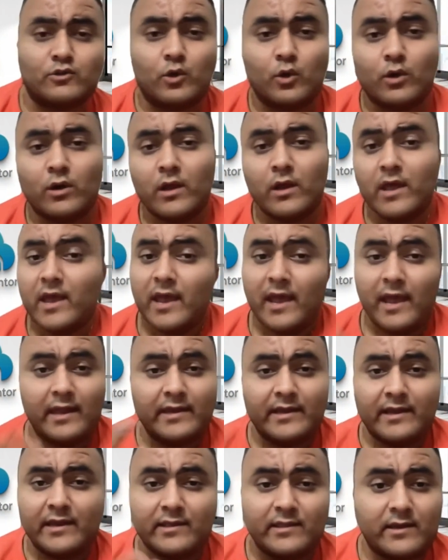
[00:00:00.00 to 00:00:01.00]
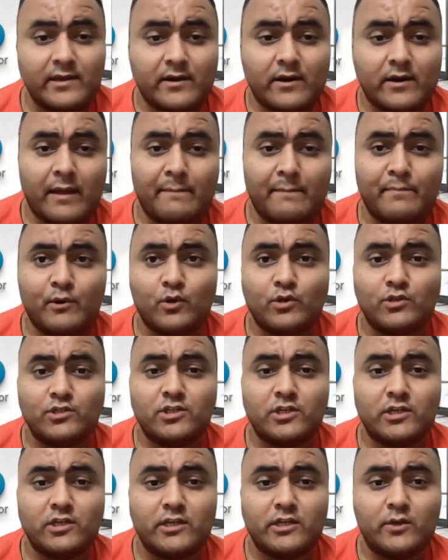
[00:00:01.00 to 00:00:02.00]
or any other
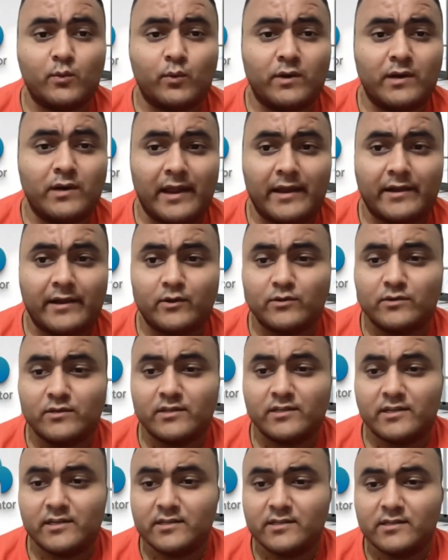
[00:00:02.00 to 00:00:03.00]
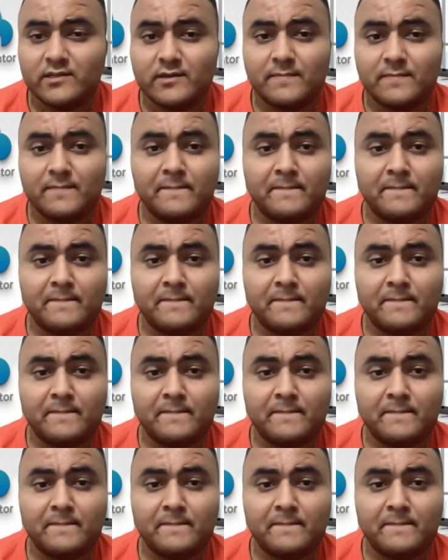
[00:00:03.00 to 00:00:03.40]
approach you would like to suggest?